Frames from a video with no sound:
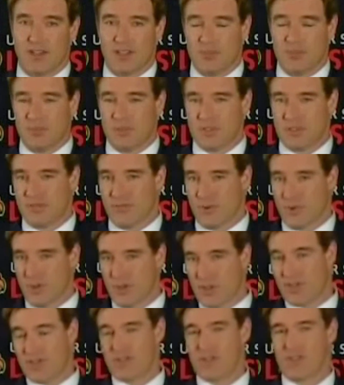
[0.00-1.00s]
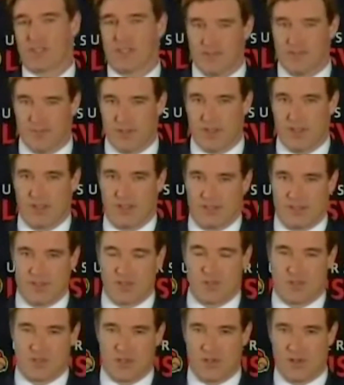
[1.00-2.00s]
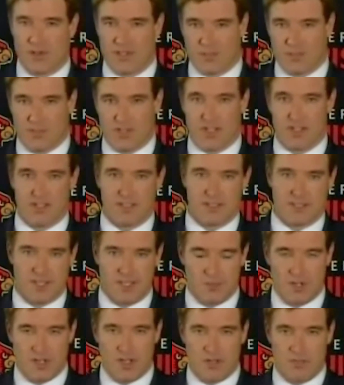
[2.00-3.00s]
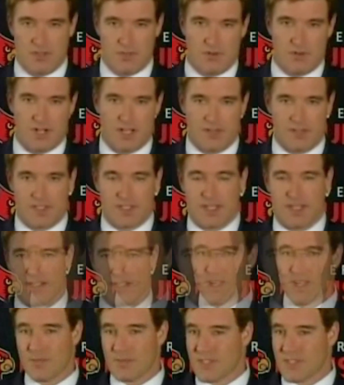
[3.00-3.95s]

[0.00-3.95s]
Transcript: puts forward all this stuff uh, Social Security is a Ponzi scheme and ought to be privatized.